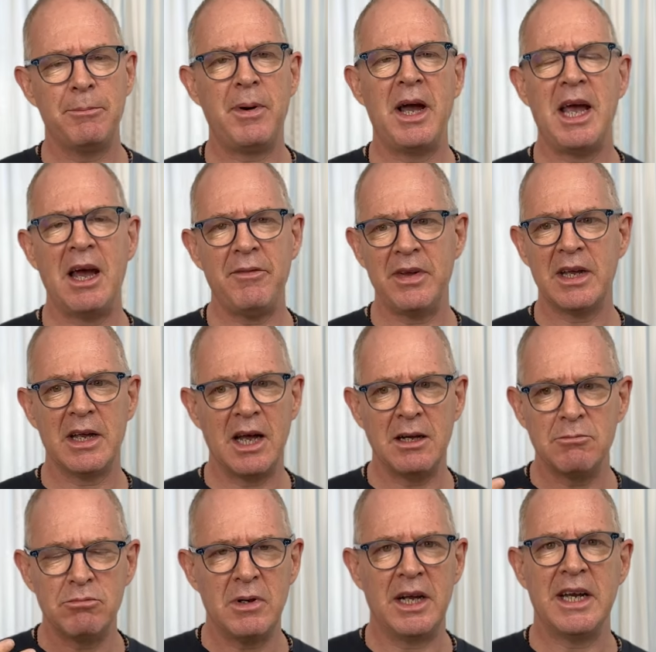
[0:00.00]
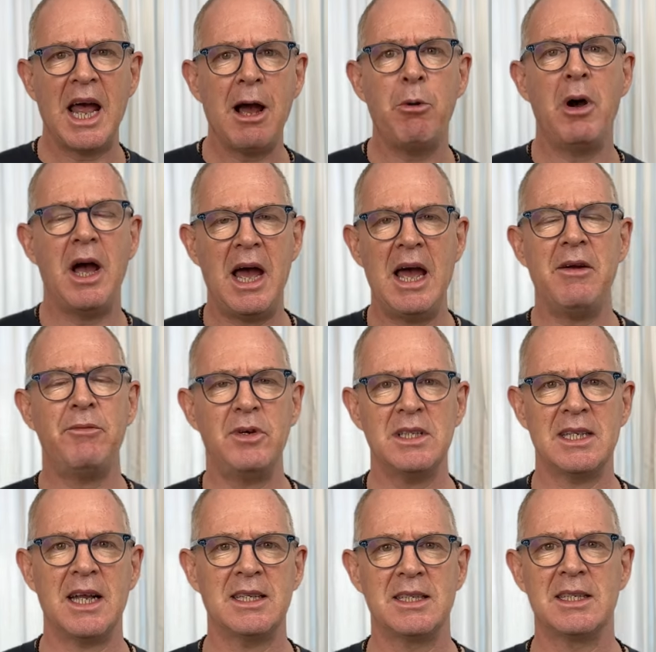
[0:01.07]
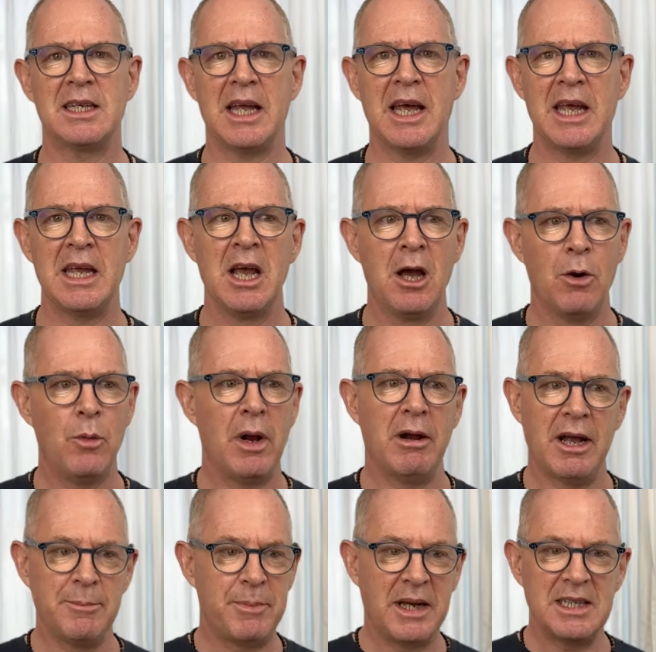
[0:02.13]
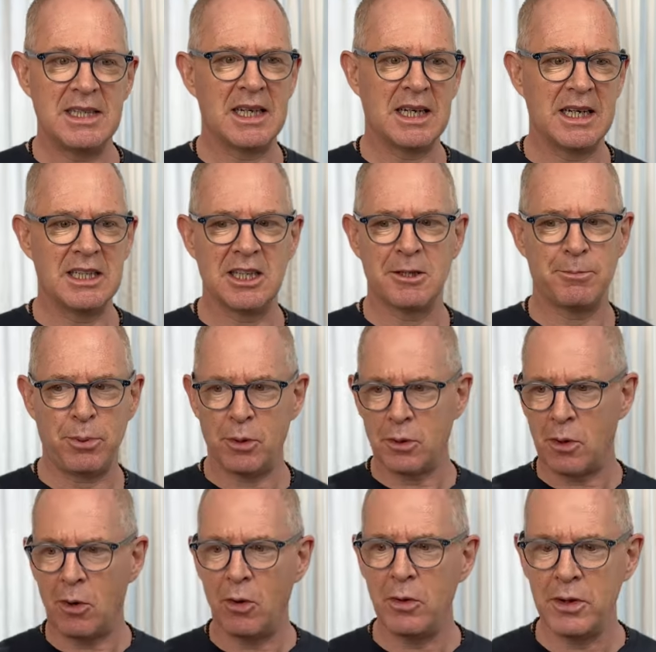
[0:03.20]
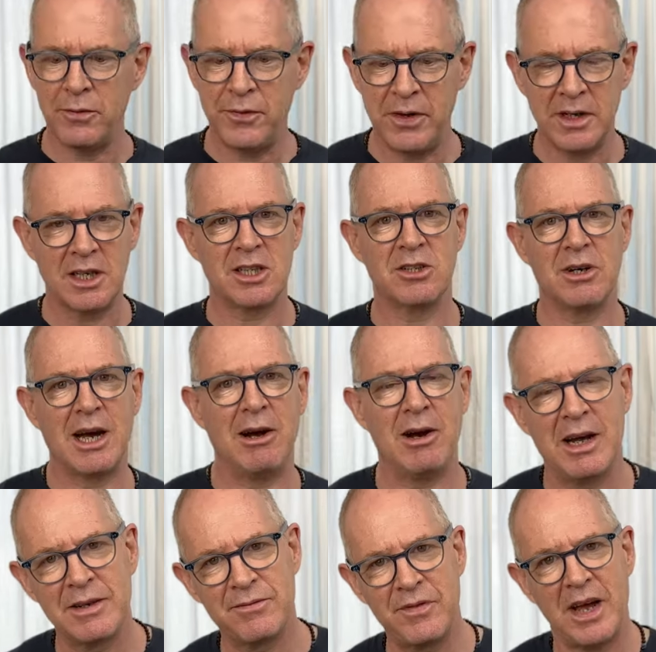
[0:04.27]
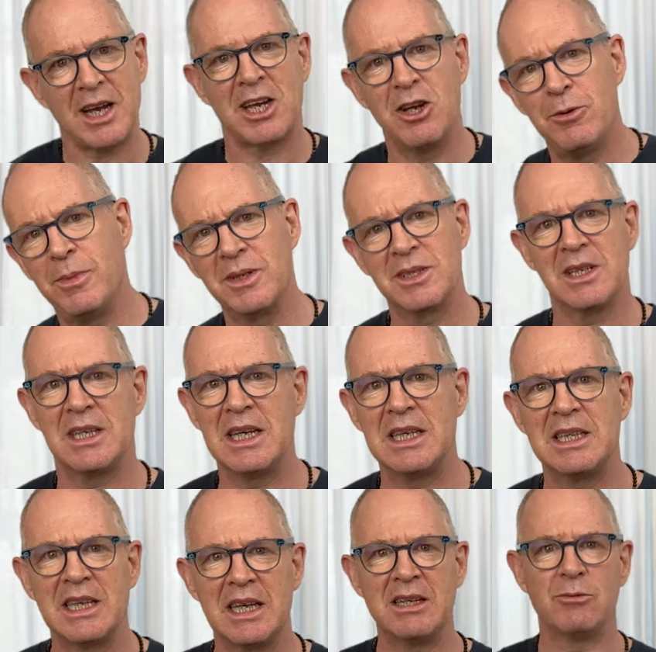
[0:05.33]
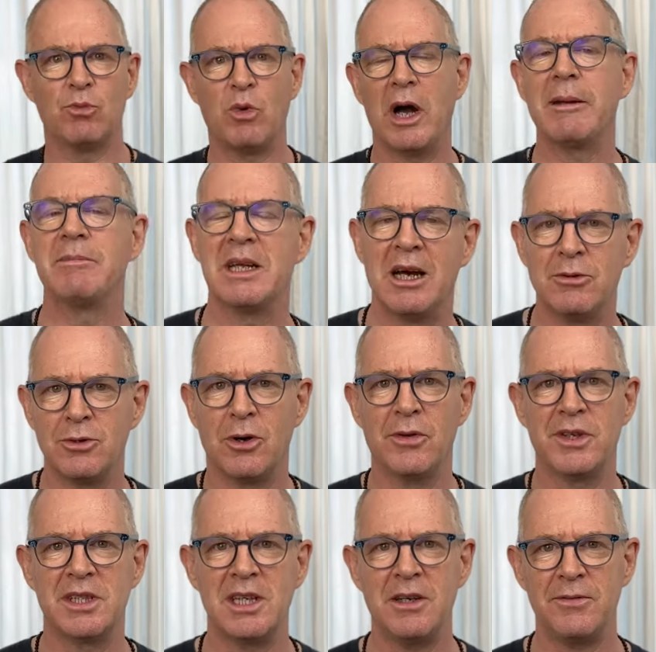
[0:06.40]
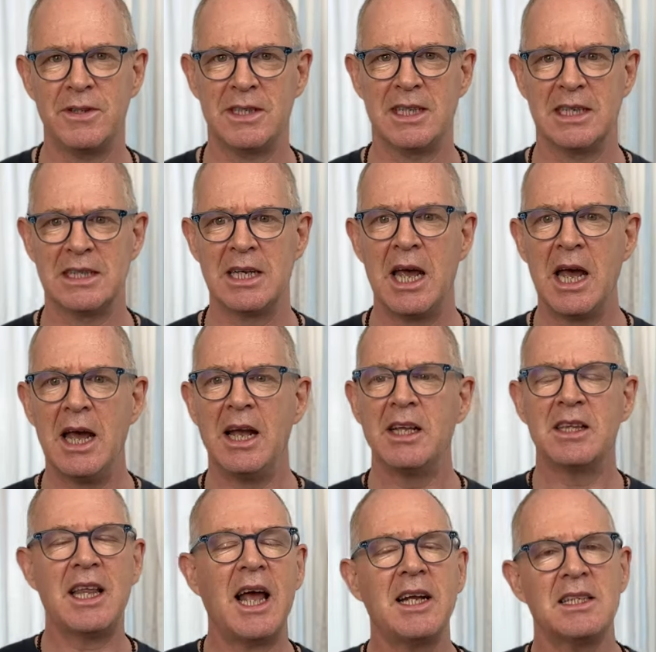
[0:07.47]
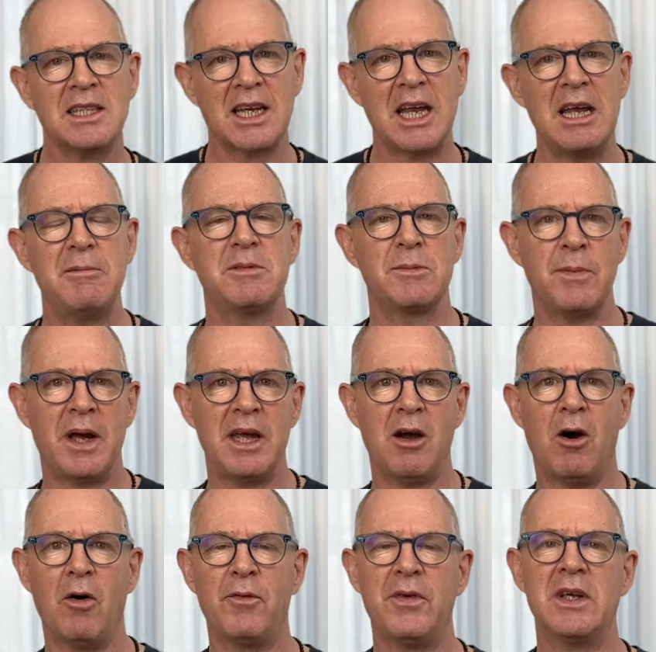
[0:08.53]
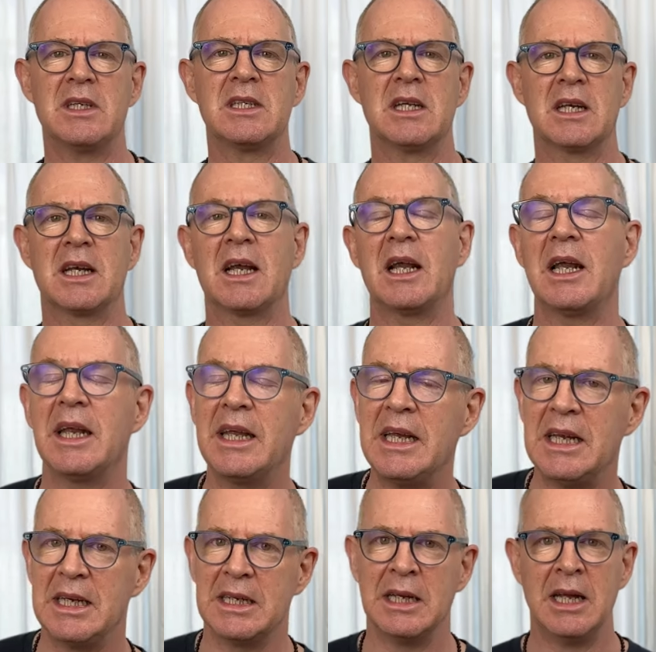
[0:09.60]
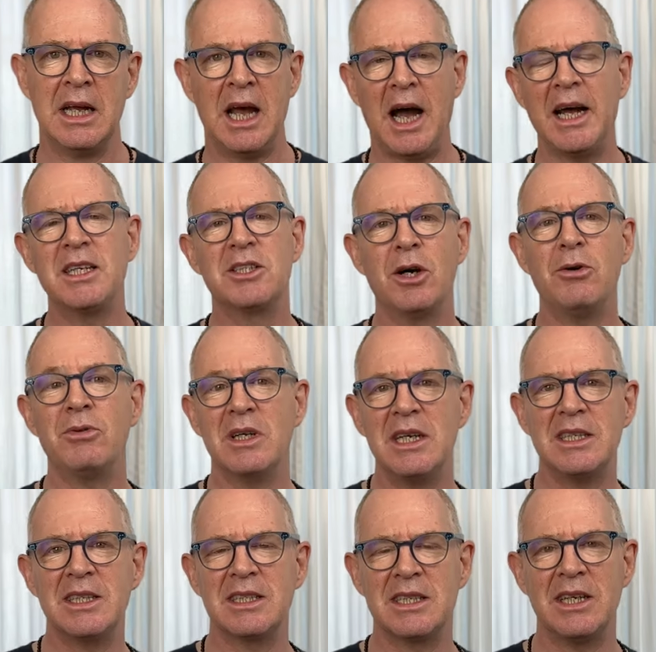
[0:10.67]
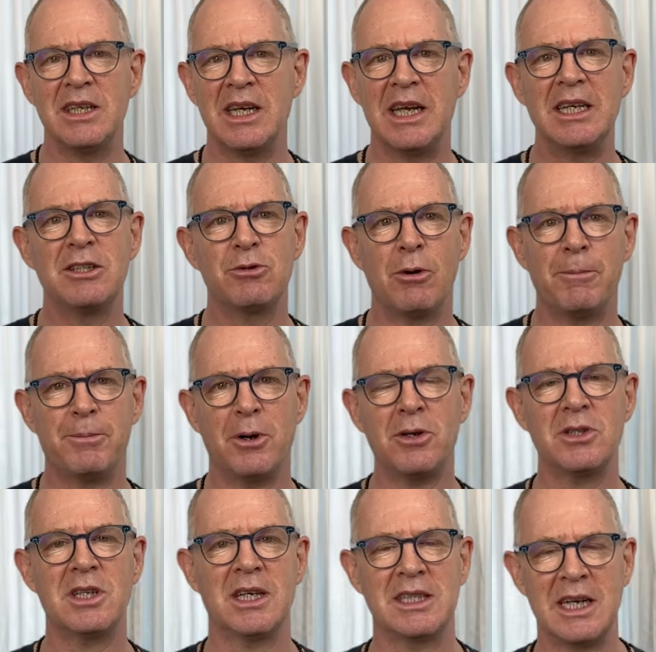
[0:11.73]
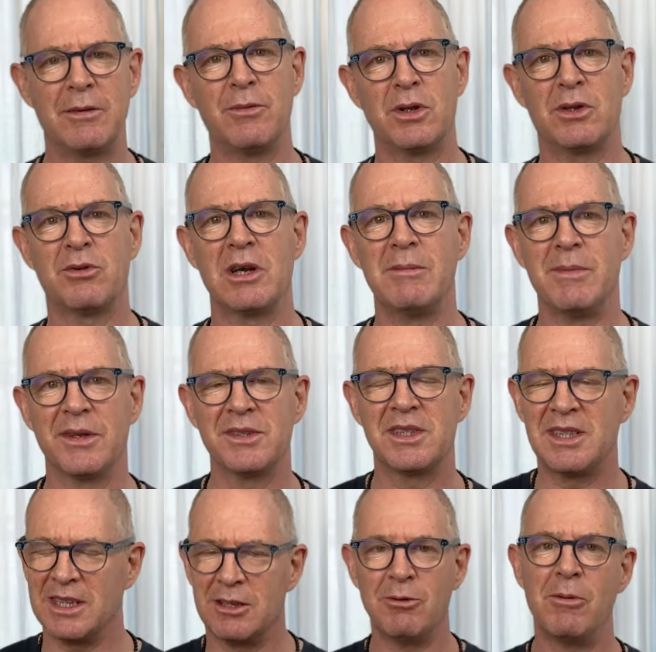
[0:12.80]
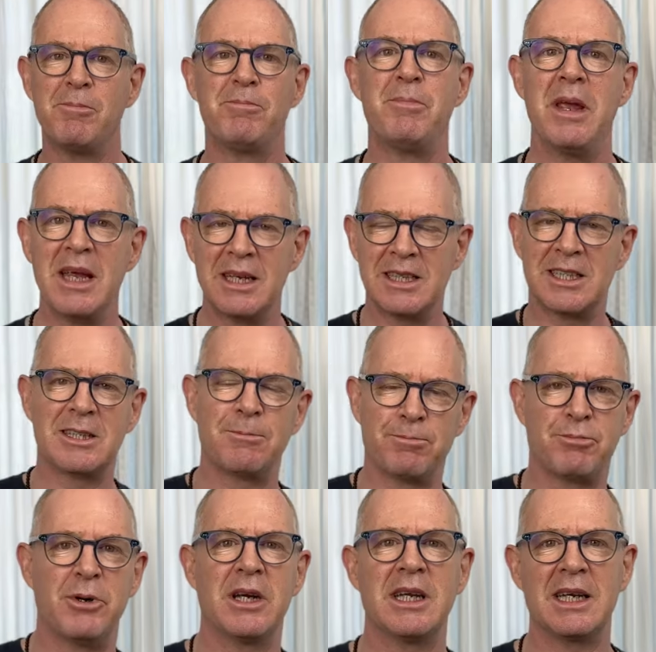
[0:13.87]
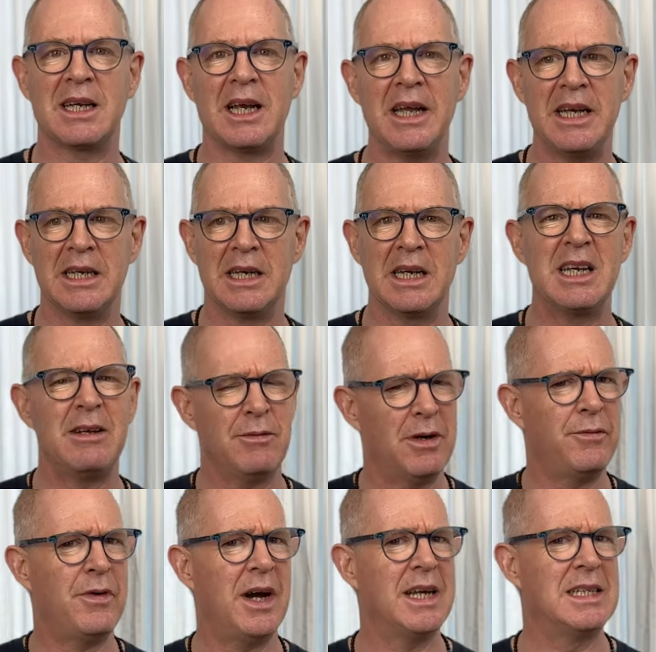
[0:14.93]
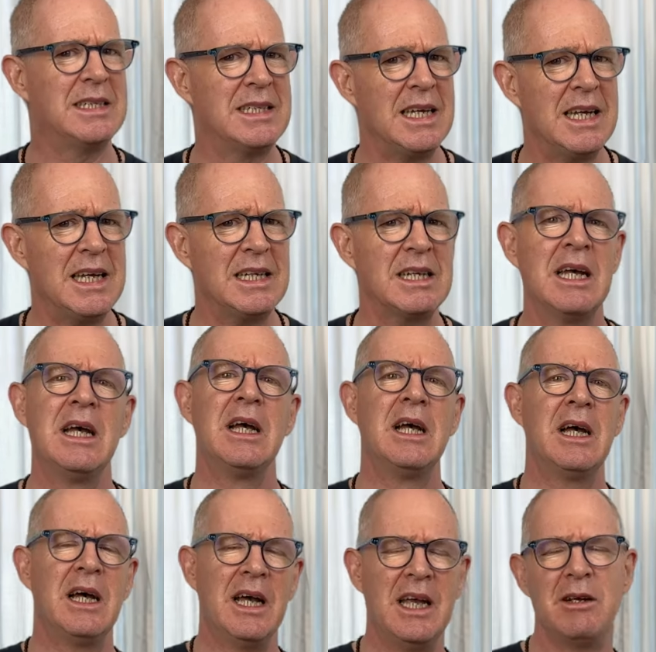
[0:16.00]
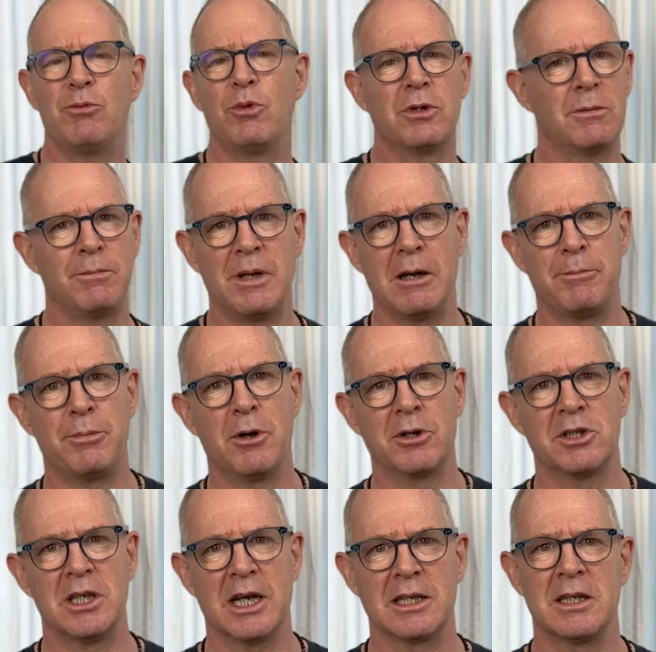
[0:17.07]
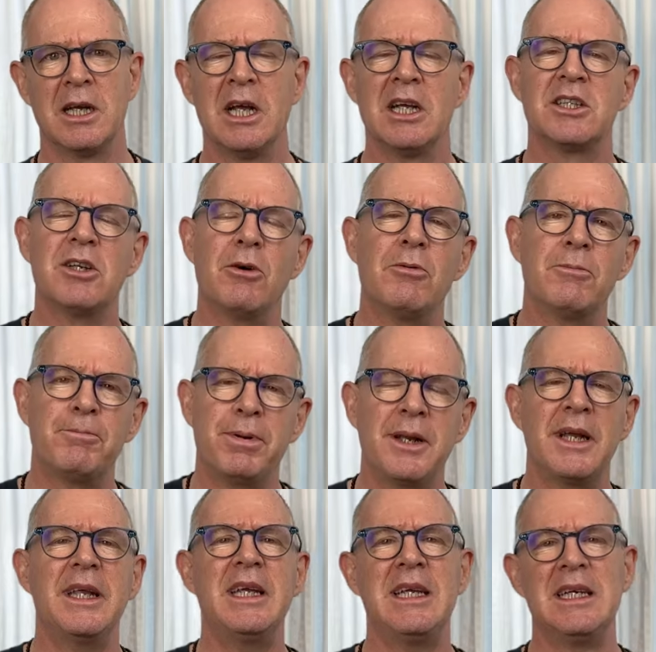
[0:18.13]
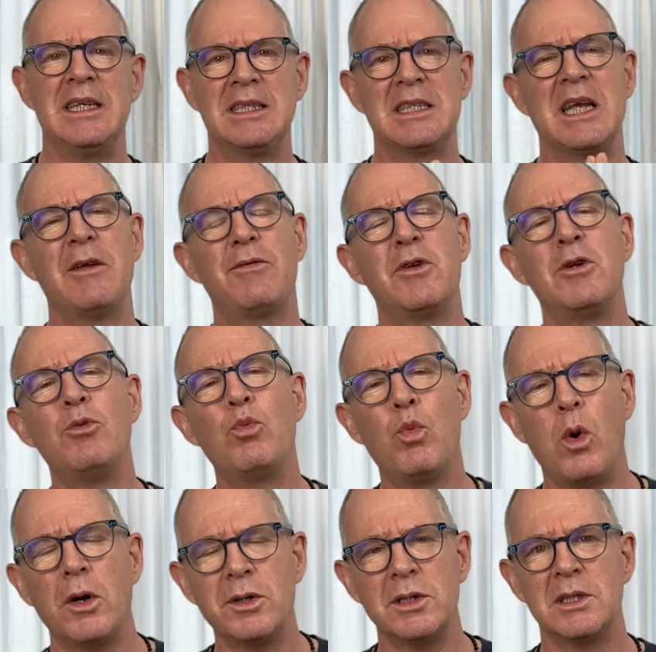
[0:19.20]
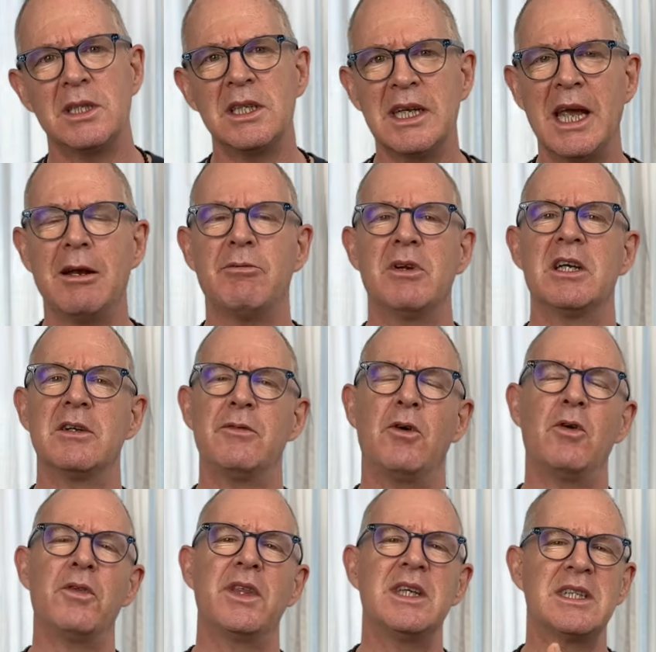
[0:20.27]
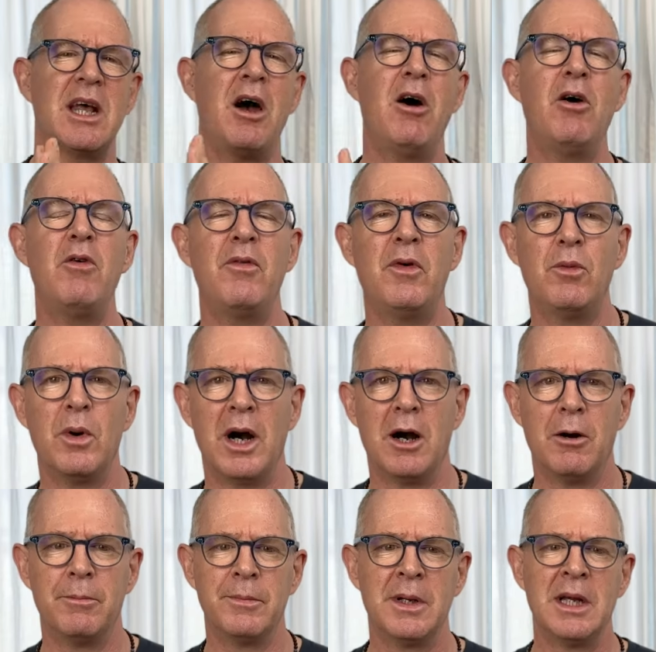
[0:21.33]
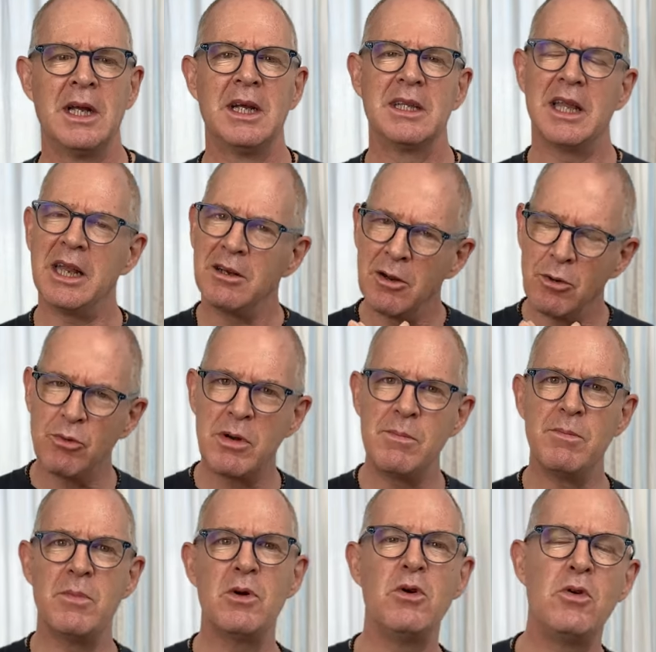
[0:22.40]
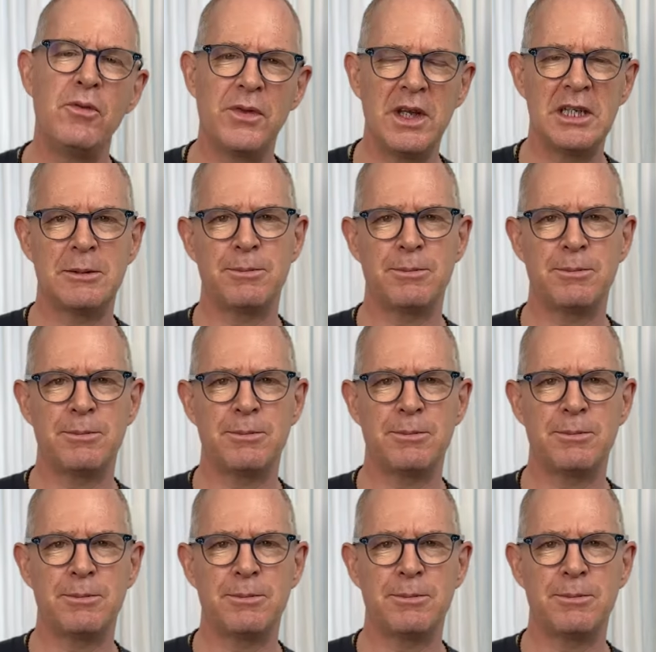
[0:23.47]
by having a, an hour every Saturday where I basically just pull all the furniture out and vacuum underneath it and wipe down all the surfaces. That keeps my office clean. I don't need to turn it into a project every three months to do a big spring clean. And even if I did, it wouldn't be a project. So please, if you want to get rid of all this overwhelm, then remove these